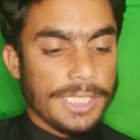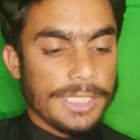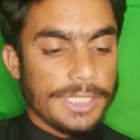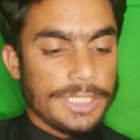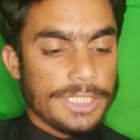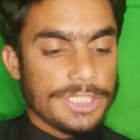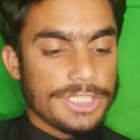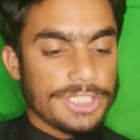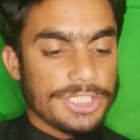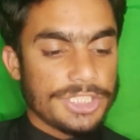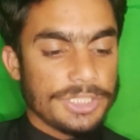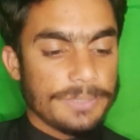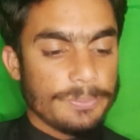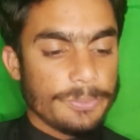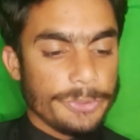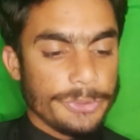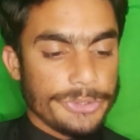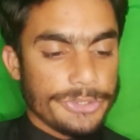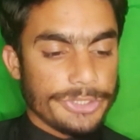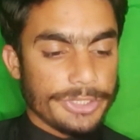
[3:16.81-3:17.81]

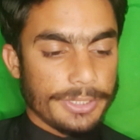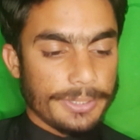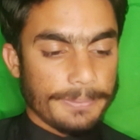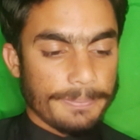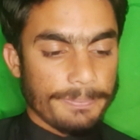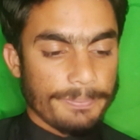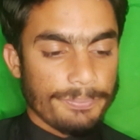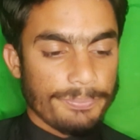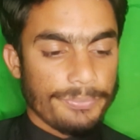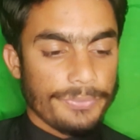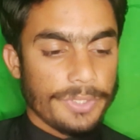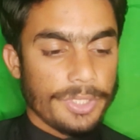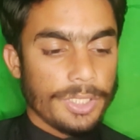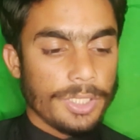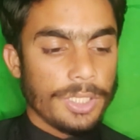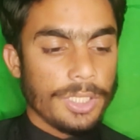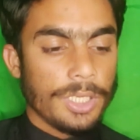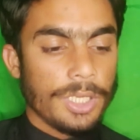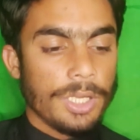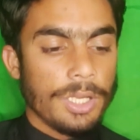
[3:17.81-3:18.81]
distribution,
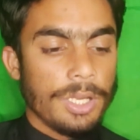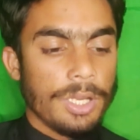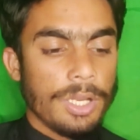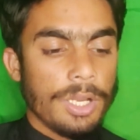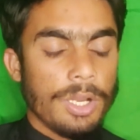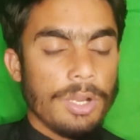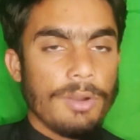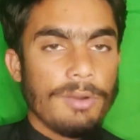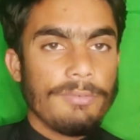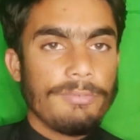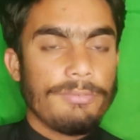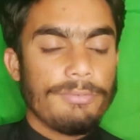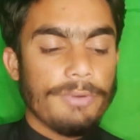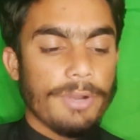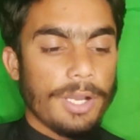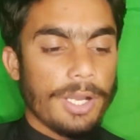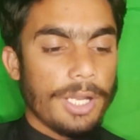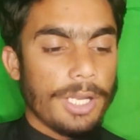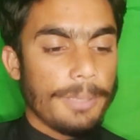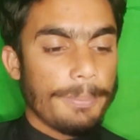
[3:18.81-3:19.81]

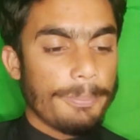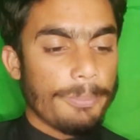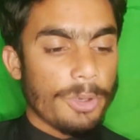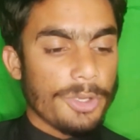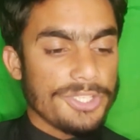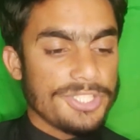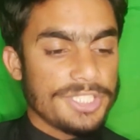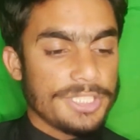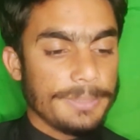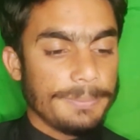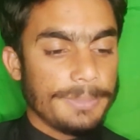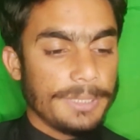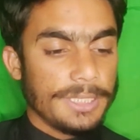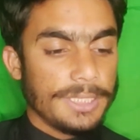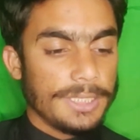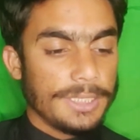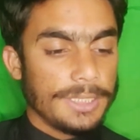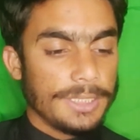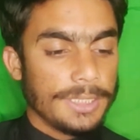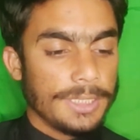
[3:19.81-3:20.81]
for
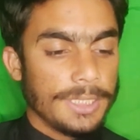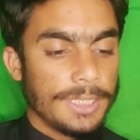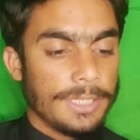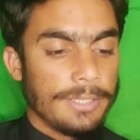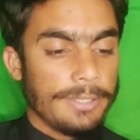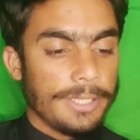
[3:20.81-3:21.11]
possible